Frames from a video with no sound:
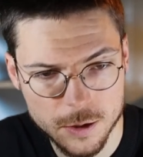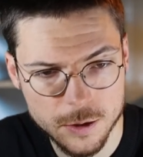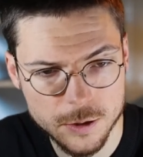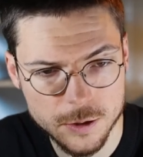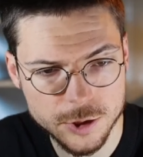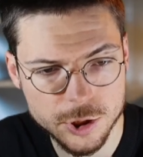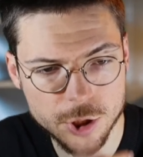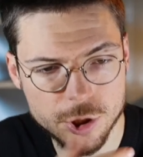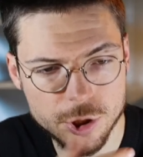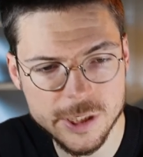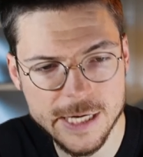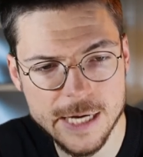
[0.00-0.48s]
So
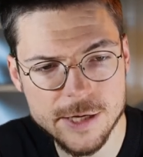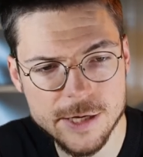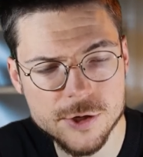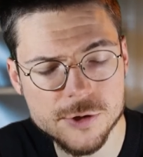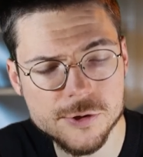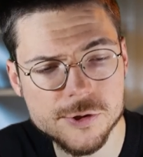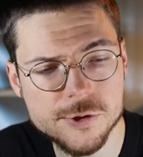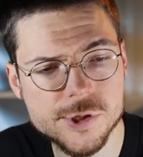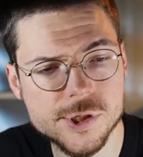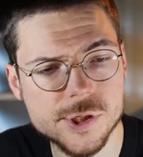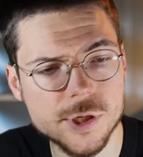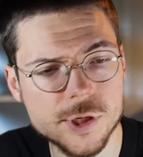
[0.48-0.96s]
you can
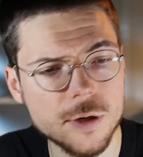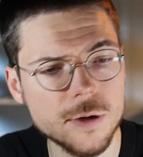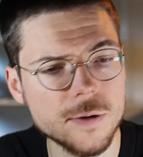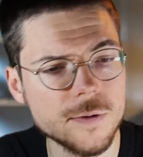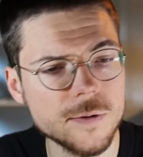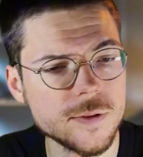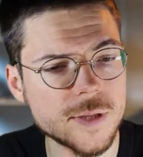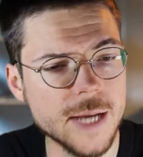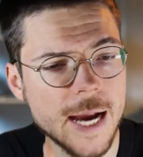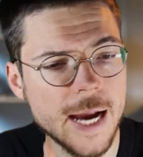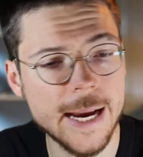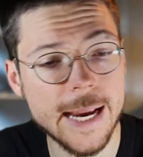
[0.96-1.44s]
use
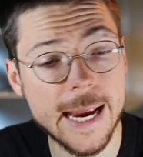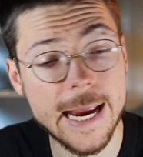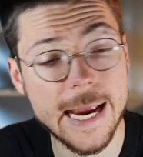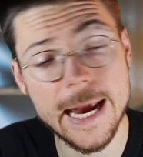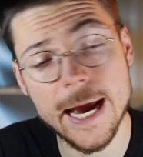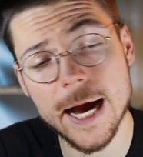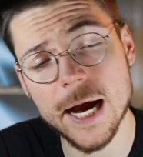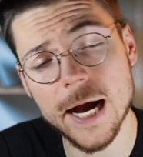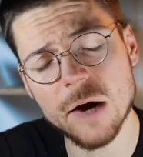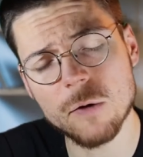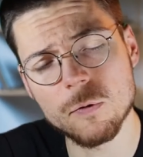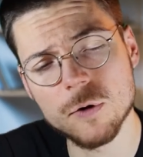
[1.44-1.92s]
their
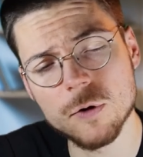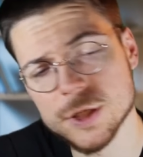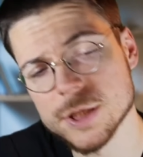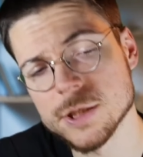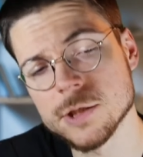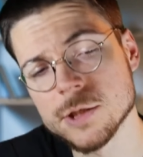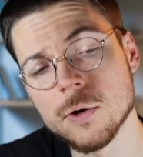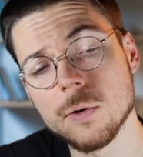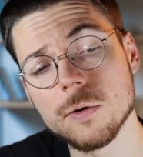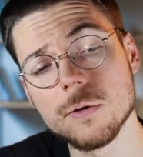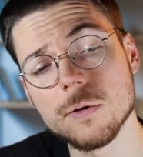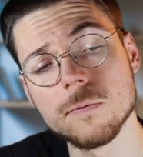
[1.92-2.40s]
AI, which is
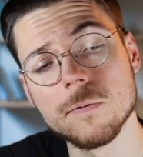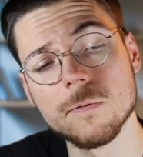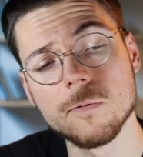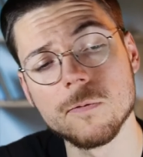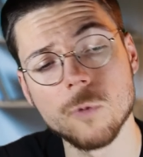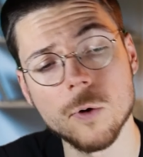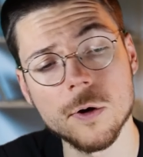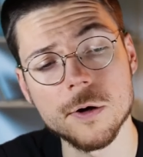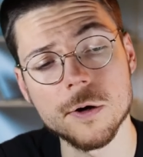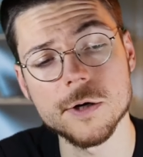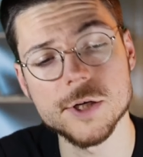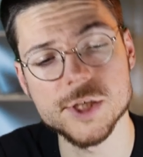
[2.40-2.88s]
called
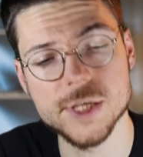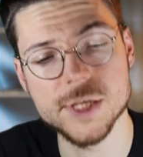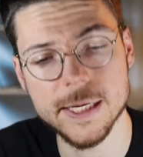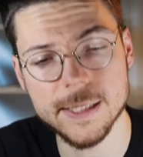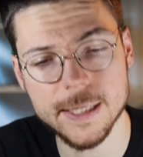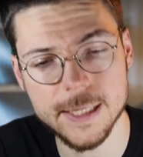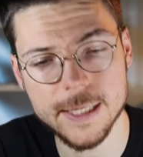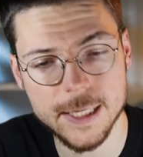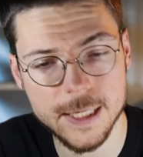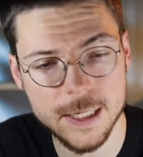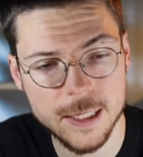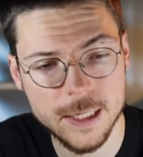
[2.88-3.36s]
Word
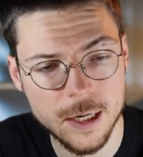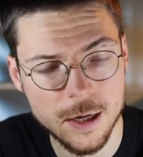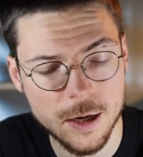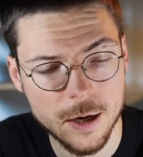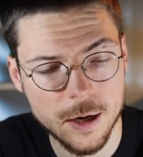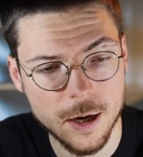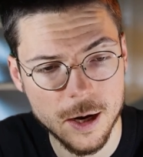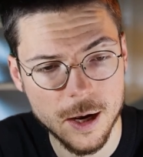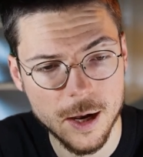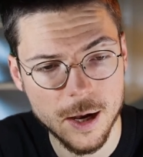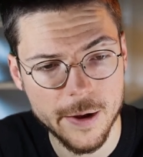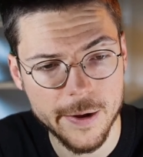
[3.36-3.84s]
Genie,
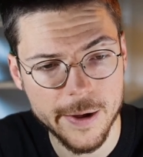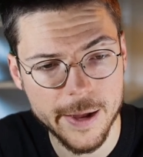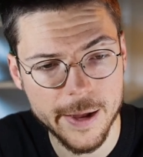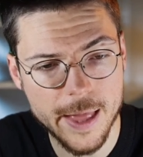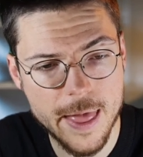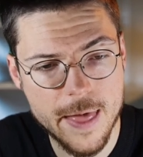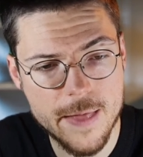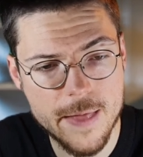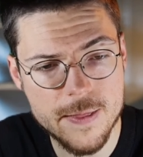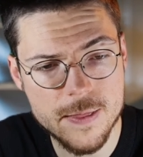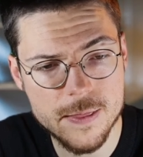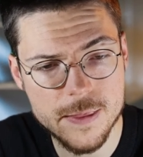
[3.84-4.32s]

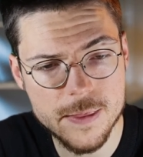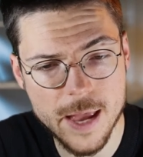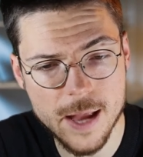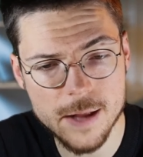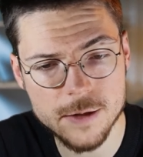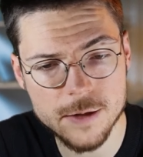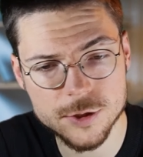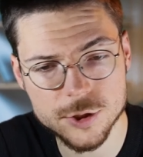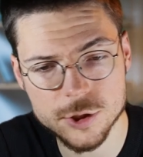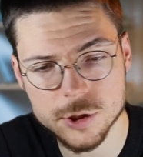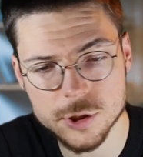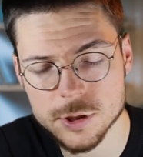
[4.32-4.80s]
and then
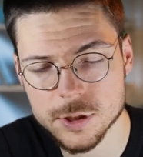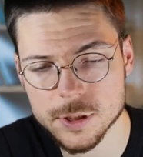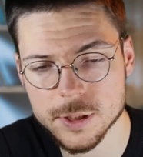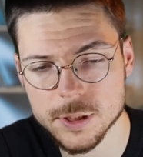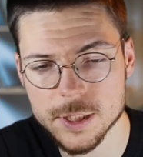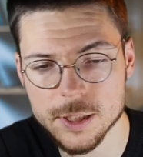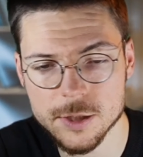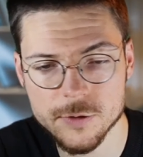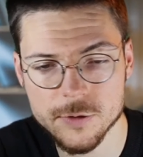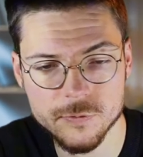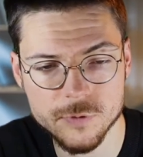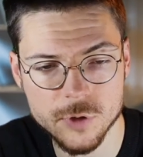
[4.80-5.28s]
just
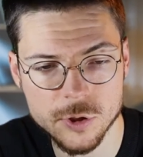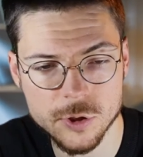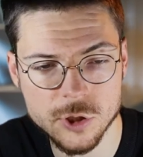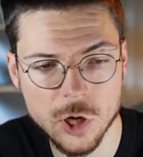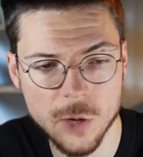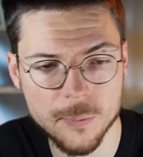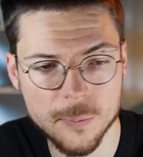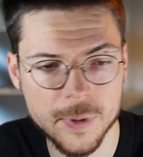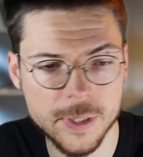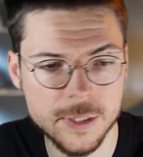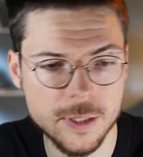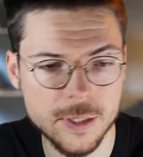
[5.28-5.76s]
give the
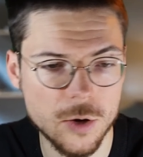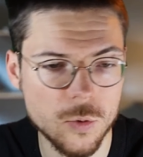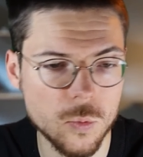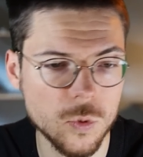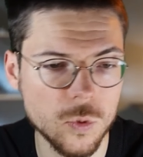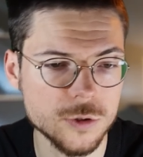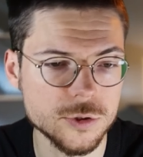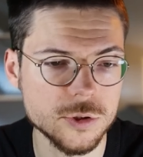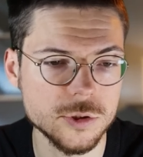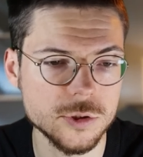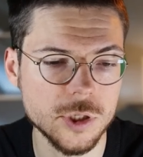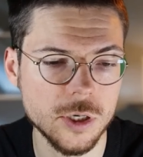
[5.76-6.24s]
topic that you want
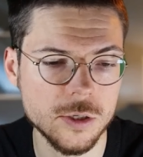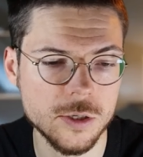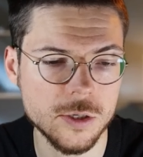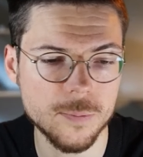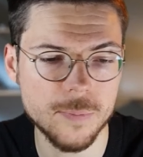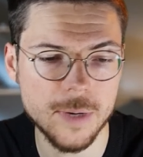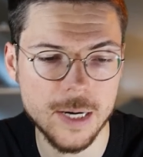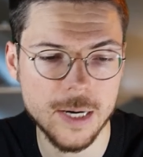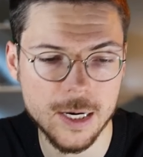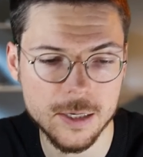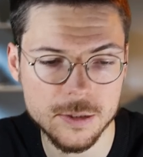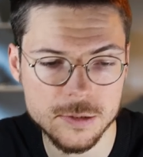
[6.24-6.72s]
to talk
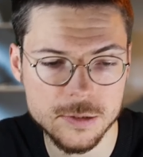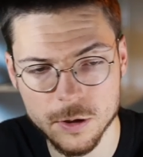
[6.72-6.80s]
about.